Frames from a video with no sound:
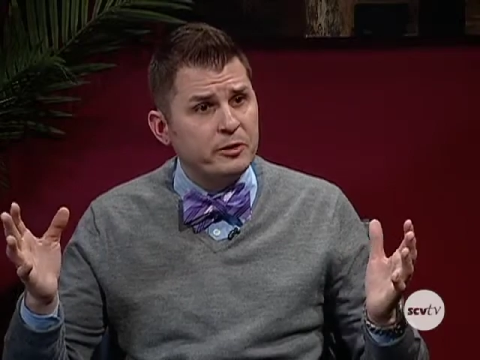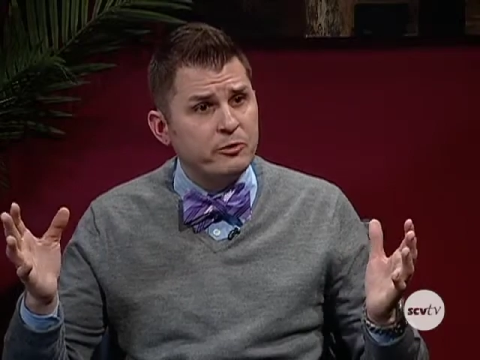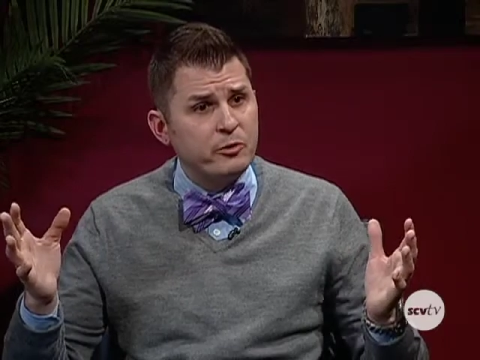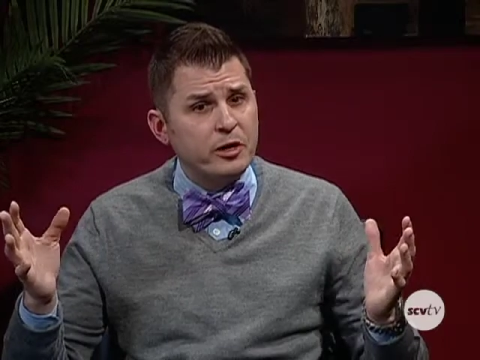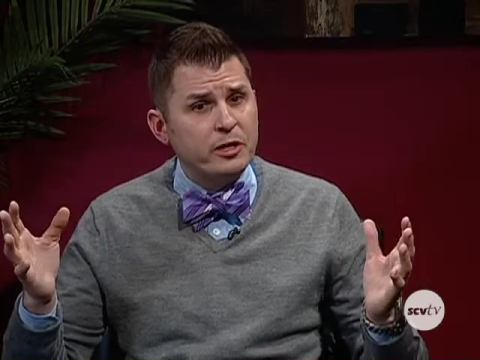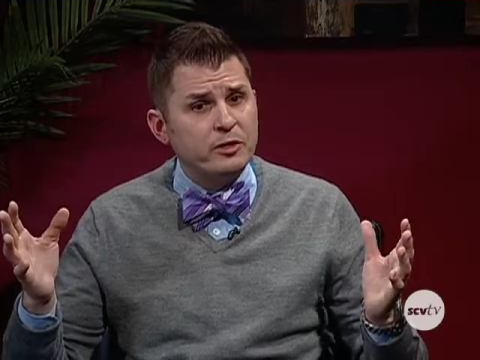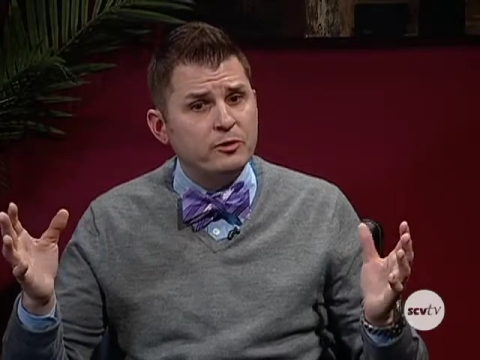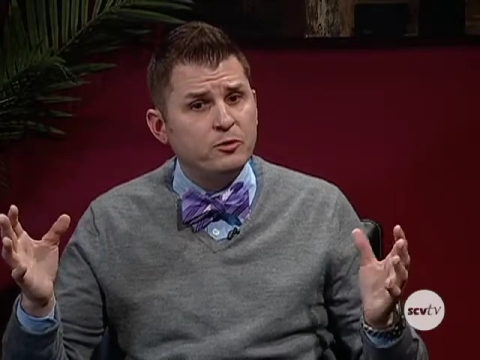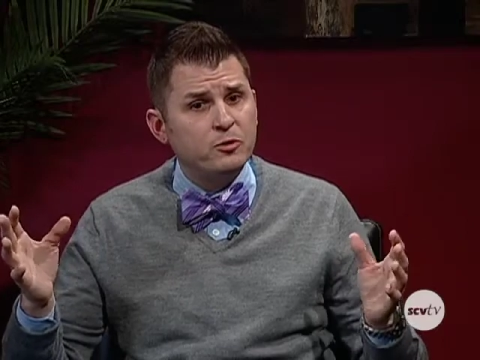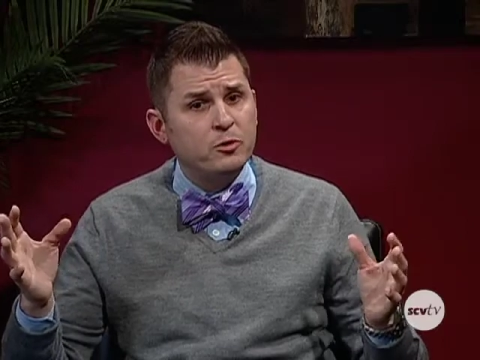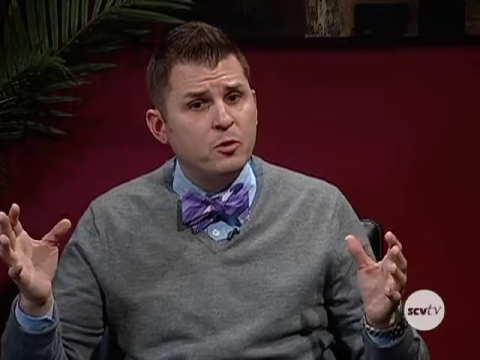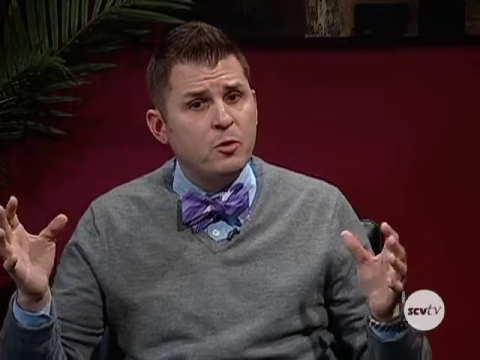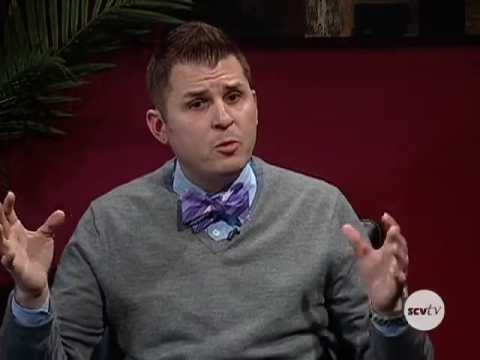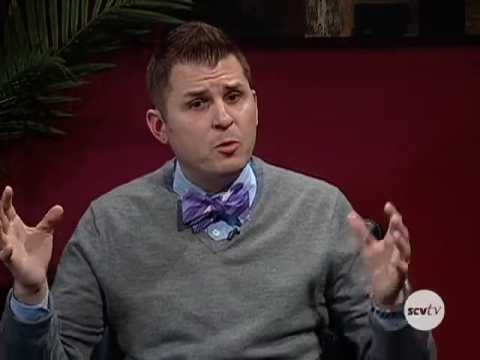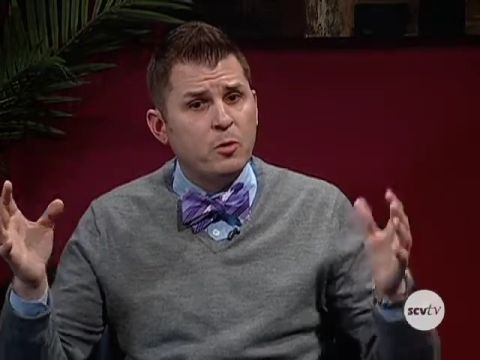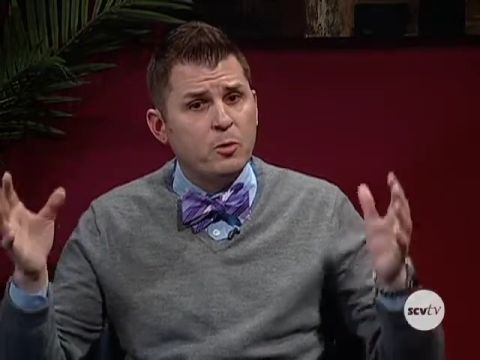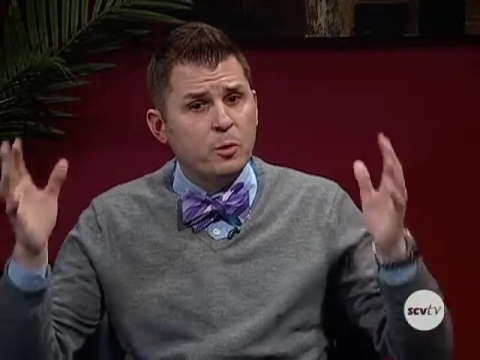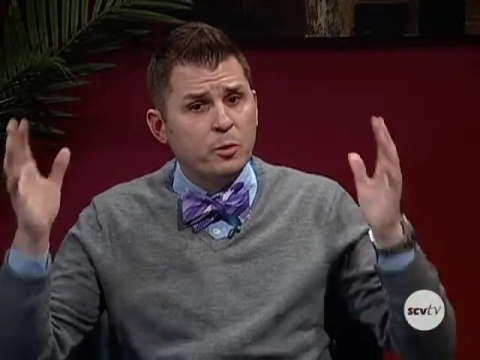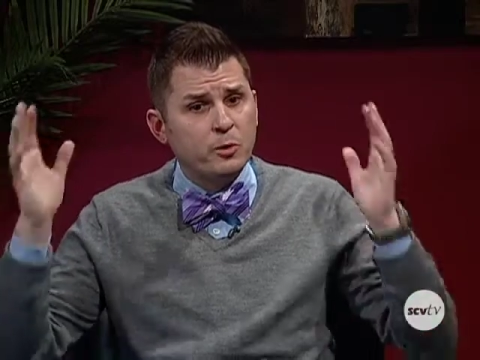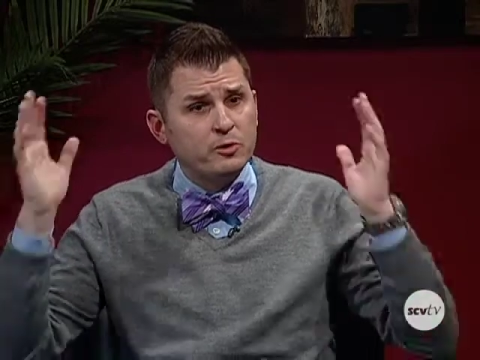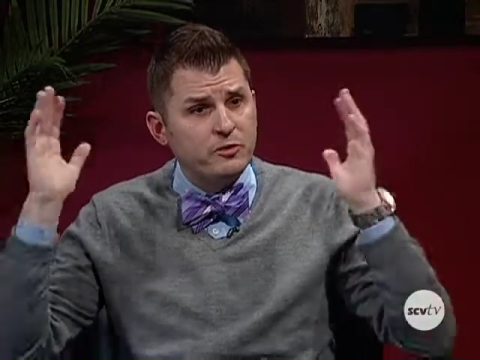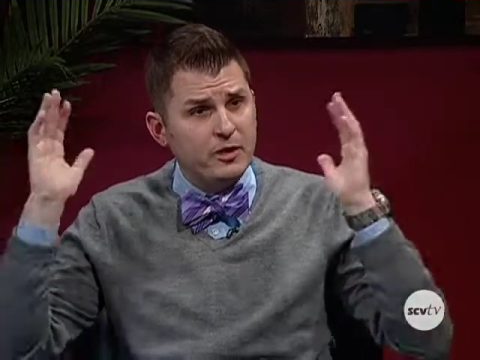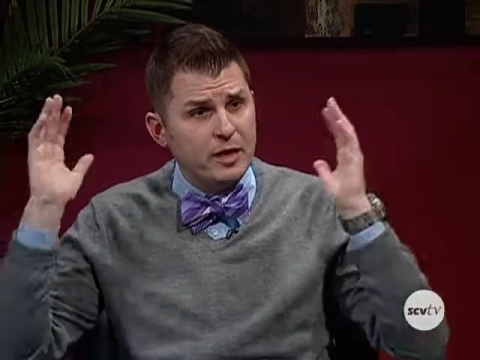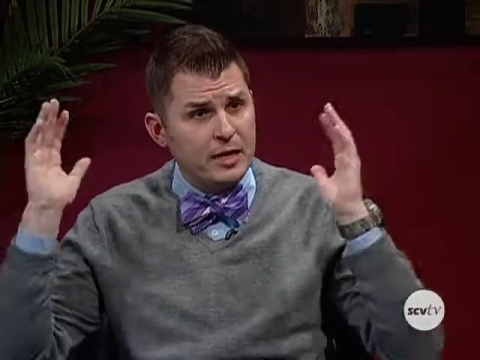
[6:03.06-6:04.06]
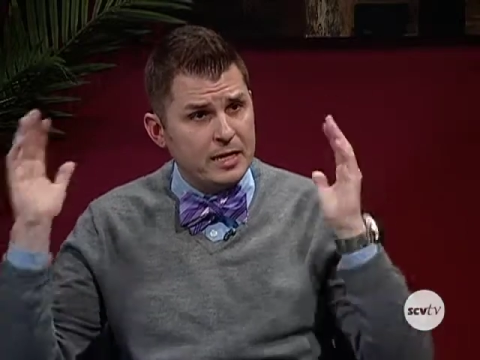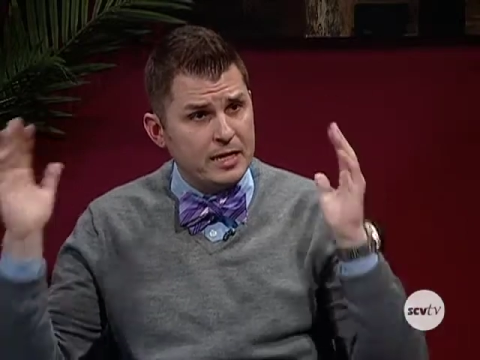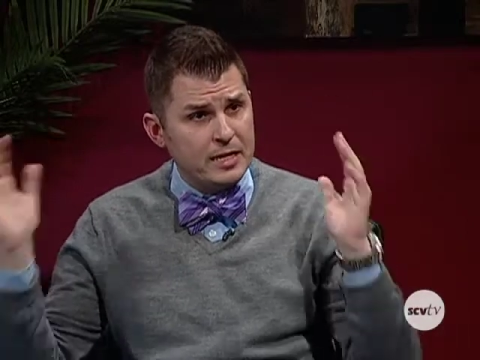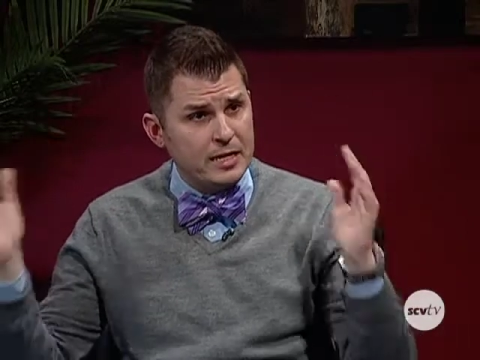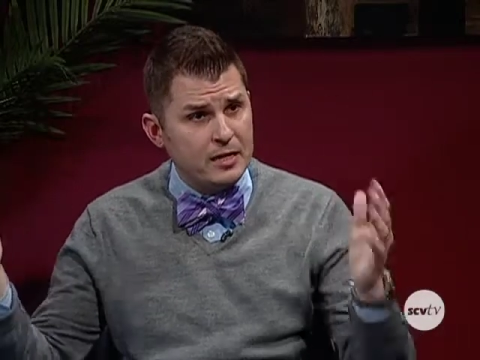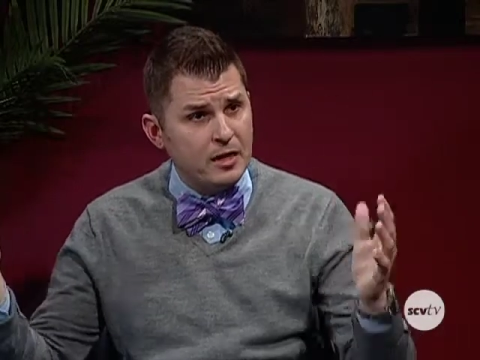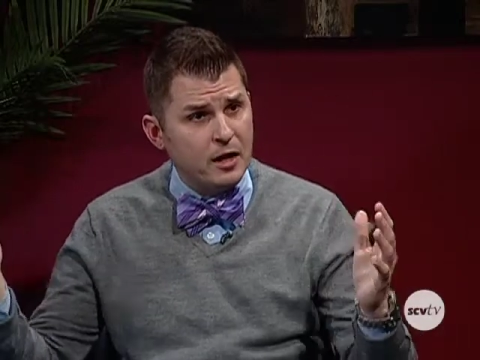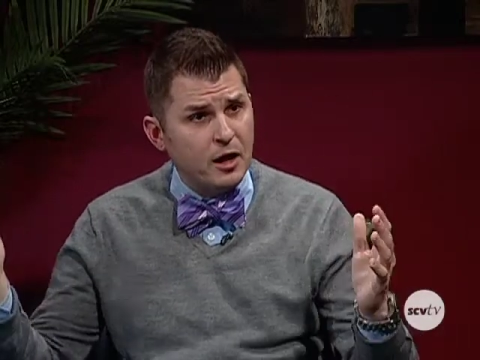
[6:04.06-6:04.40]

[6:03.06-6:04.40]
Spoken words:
great tool where we're taking